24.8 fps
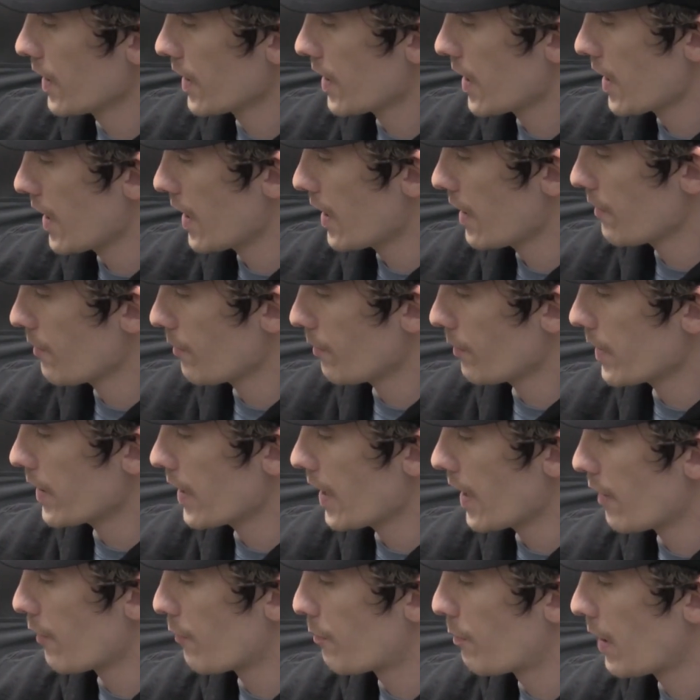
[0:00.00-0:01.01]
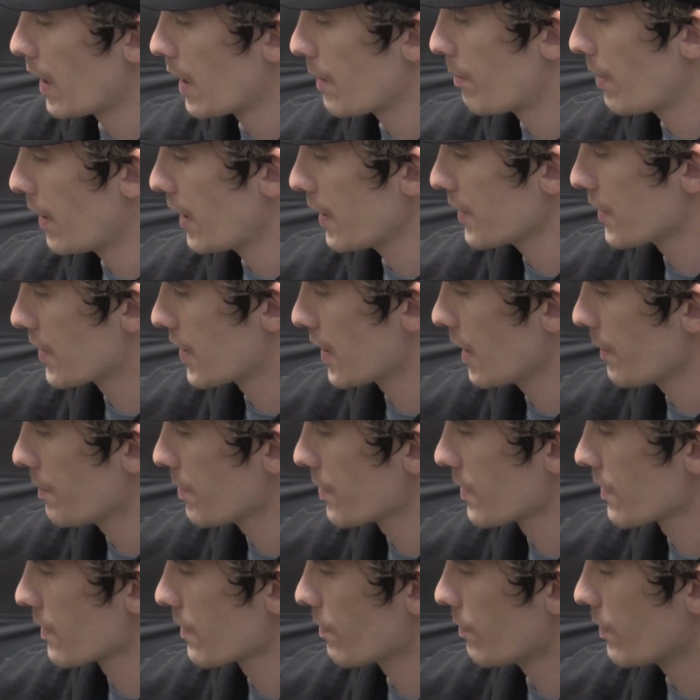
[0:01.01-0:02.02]
the kit, we have pipette
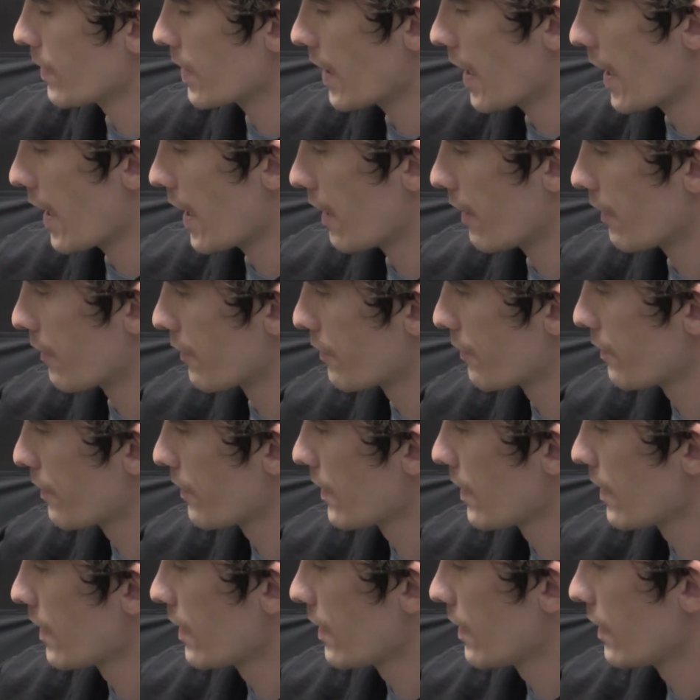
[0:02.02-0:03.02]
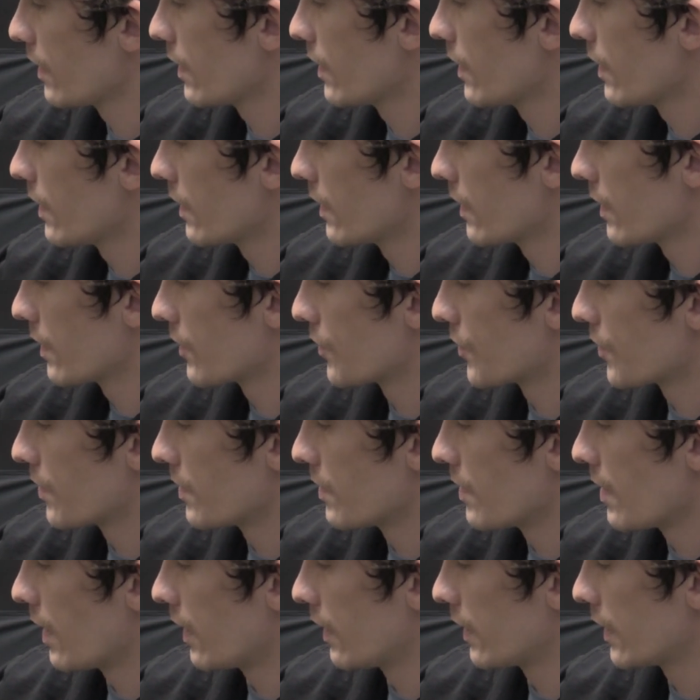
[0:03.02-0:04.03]
tips, we have
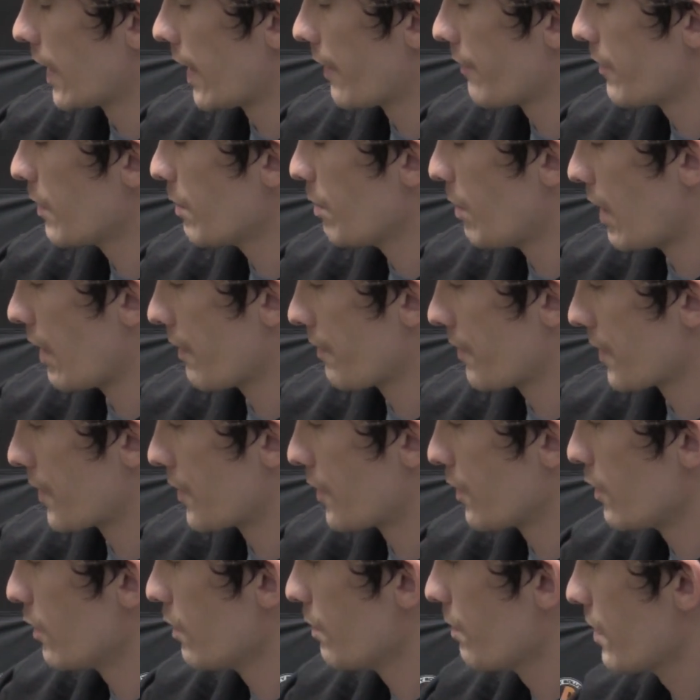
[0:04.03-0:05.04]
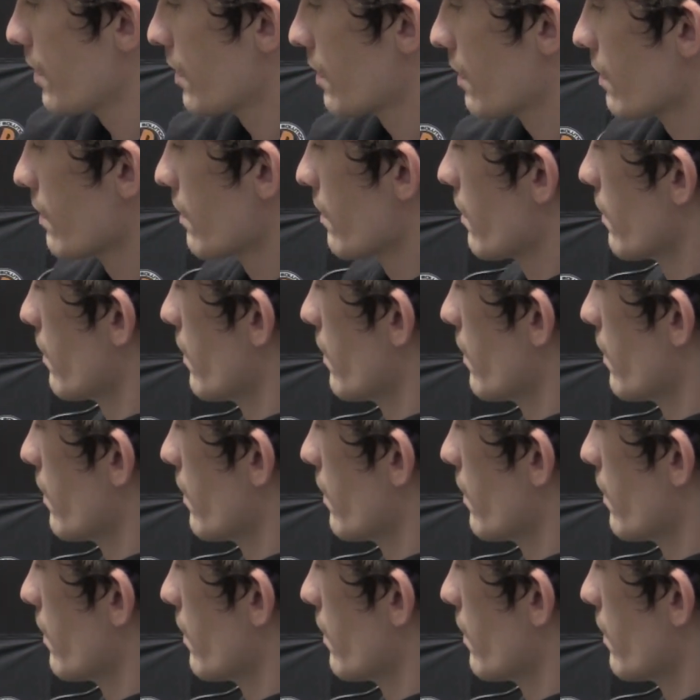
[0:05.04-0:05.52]
11 buffer tubes,